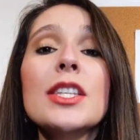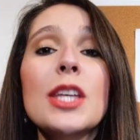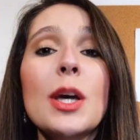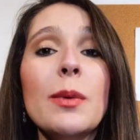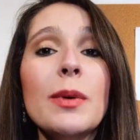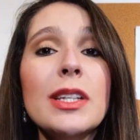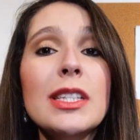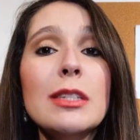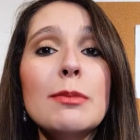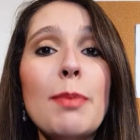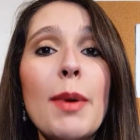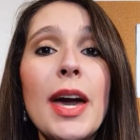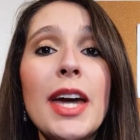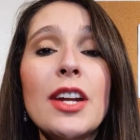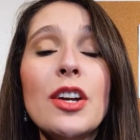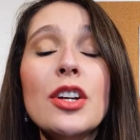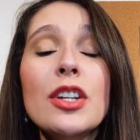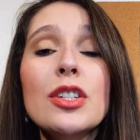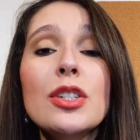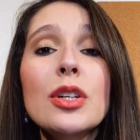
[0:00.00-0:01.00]
So it's
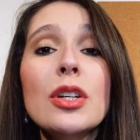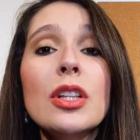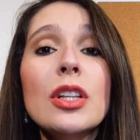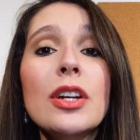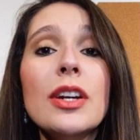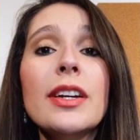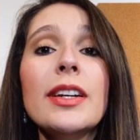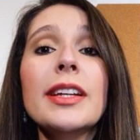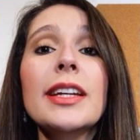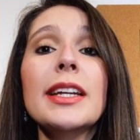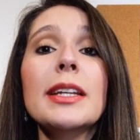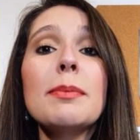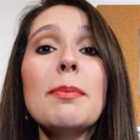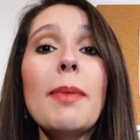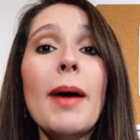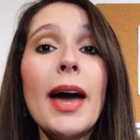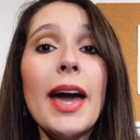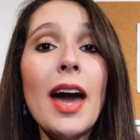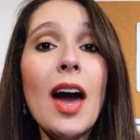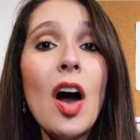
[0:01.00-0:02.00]
better to learn it
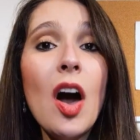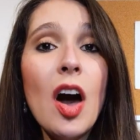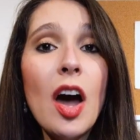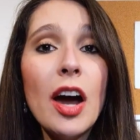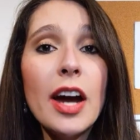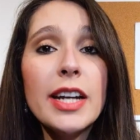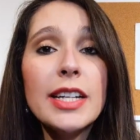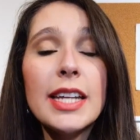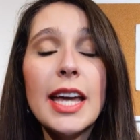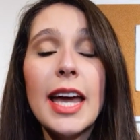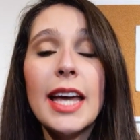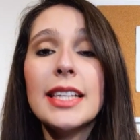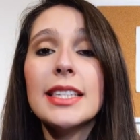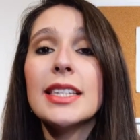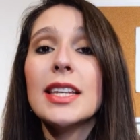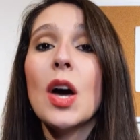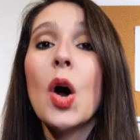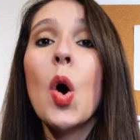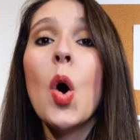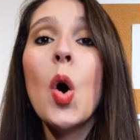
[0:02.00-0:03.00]
by heart
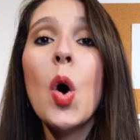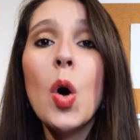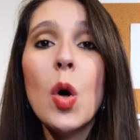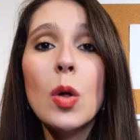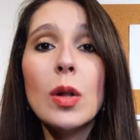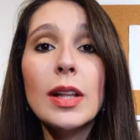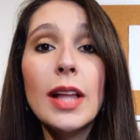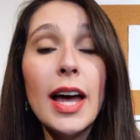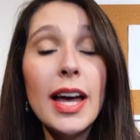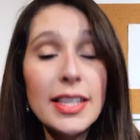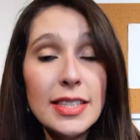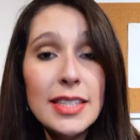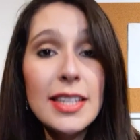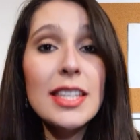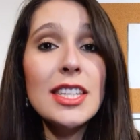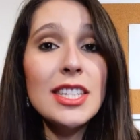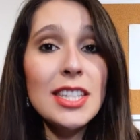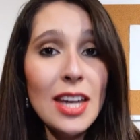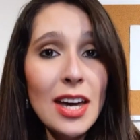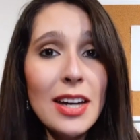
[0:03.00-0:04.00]
as a whole, as a
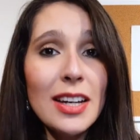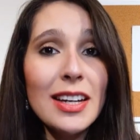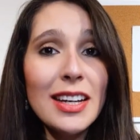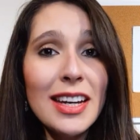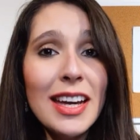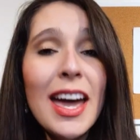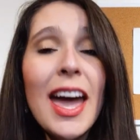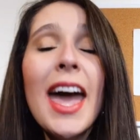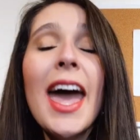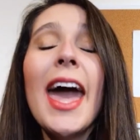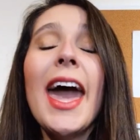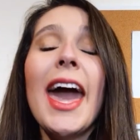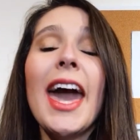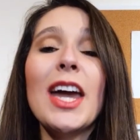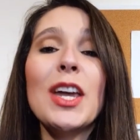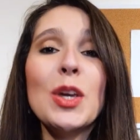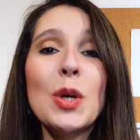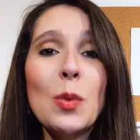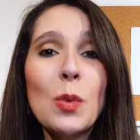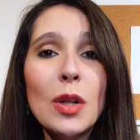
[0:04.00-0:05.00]
chunk,
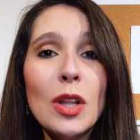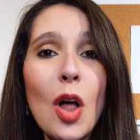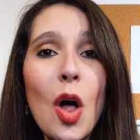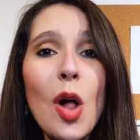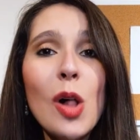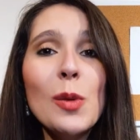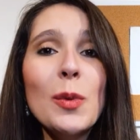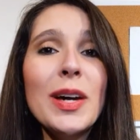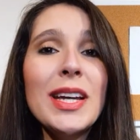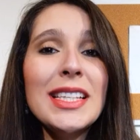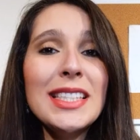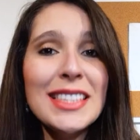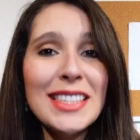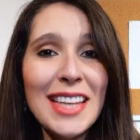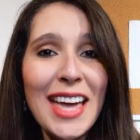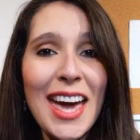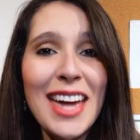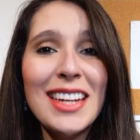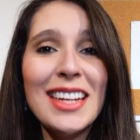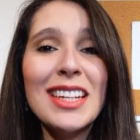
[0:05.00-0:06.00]
and you will always
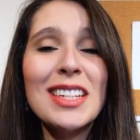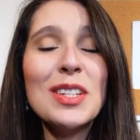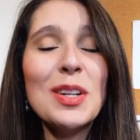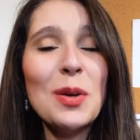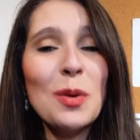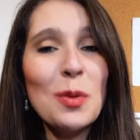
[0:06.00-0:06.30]
get it